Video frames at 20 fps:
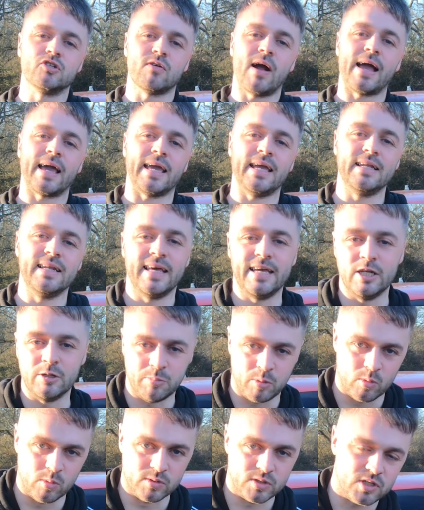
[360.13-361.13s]
Dragy
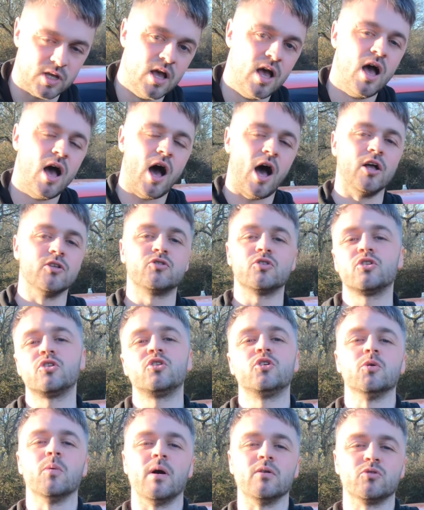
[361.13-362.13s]
leaderboards. 100
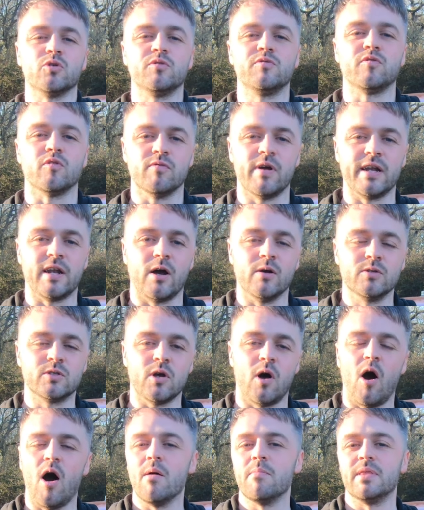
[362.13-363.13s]
to 200 for
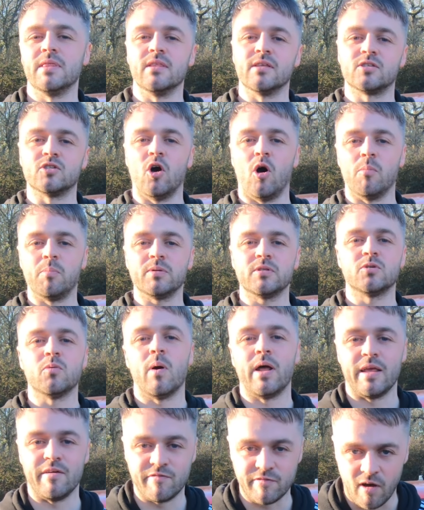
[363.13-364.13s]
Renaults, I'm in the top
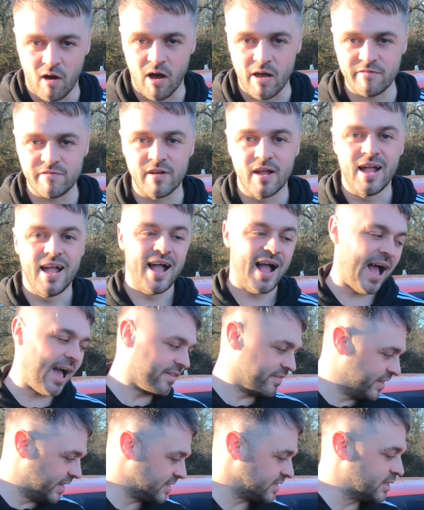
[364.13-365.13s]
25,
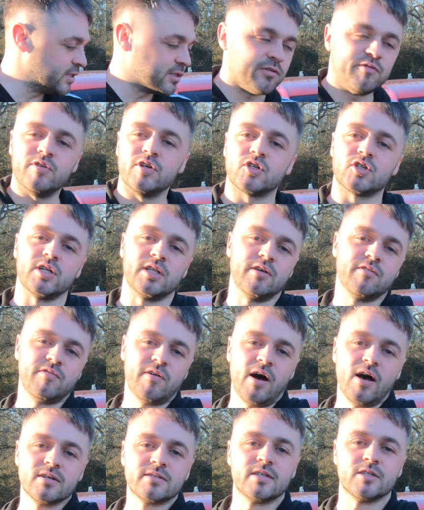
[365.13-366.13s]
and this is officially the
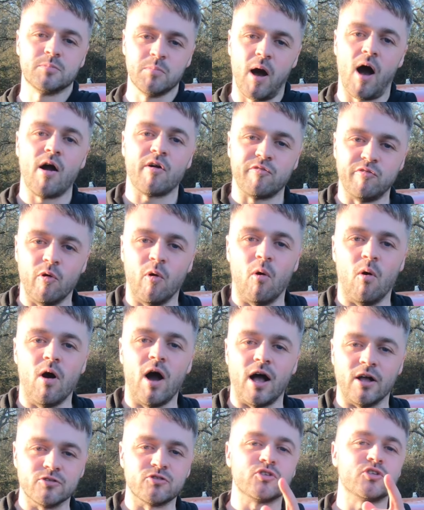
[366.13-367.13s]
fastest Mark IV
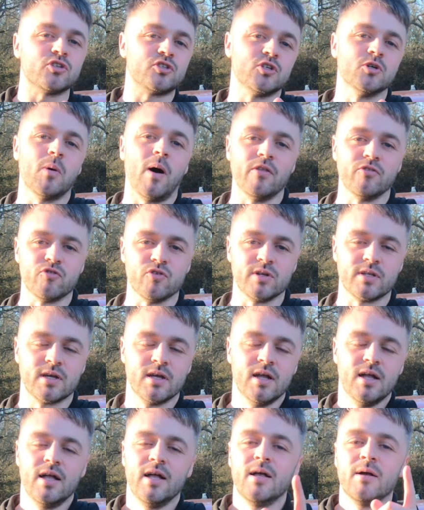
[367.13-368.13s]
100 to 200.
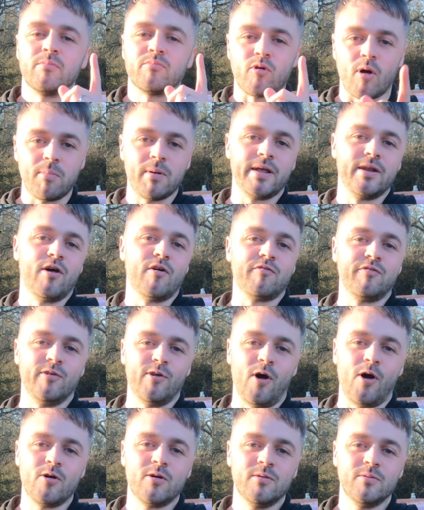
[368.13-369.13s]
Probably not for
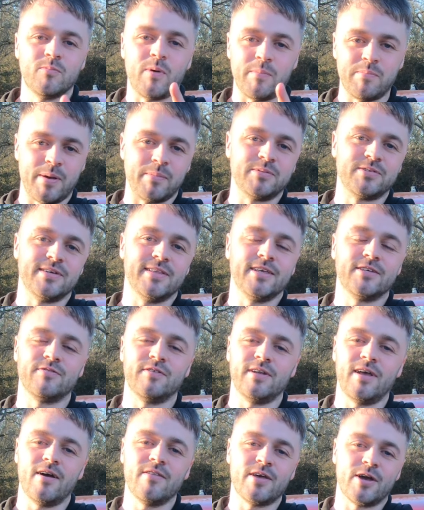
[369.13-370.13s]
long. When people see this
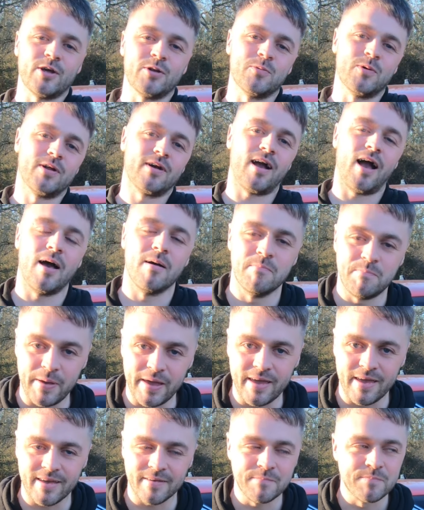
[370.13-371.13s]
video, they're going to want to go out and
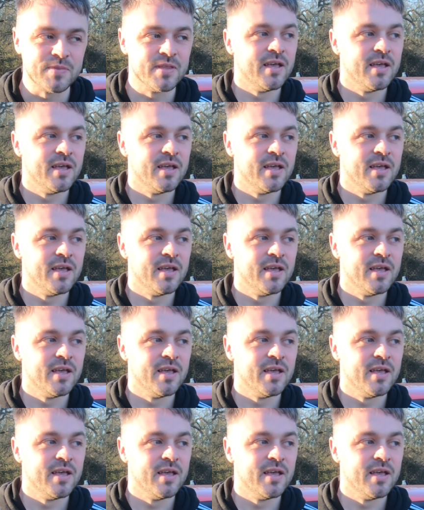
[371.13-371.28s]
beat it.